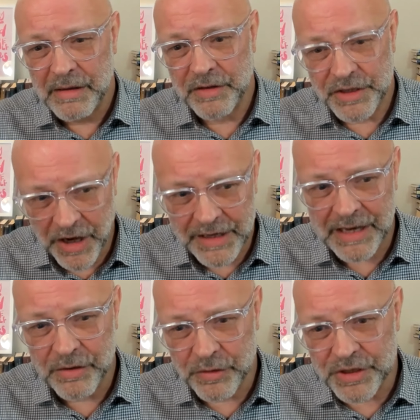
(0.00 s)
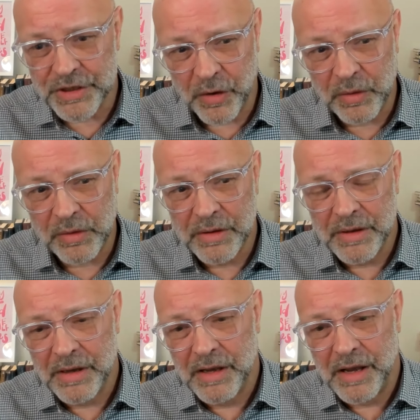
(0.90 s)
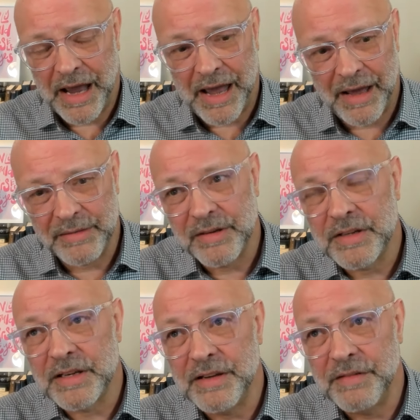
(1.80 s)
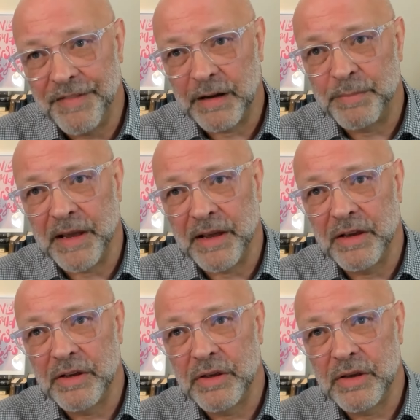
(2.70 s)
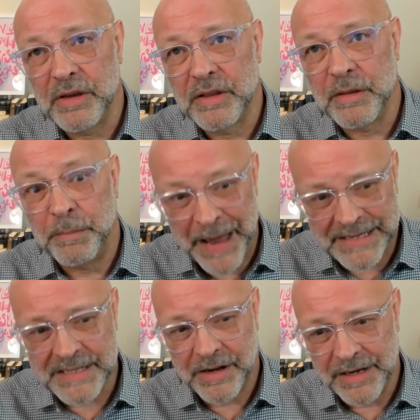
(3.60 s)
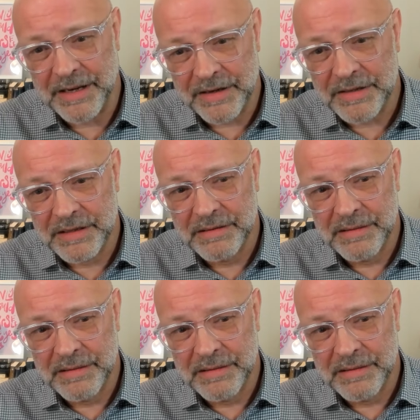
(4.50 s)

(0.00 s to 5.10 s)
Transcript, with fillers: the psyche or the soul, and developing the best ideas,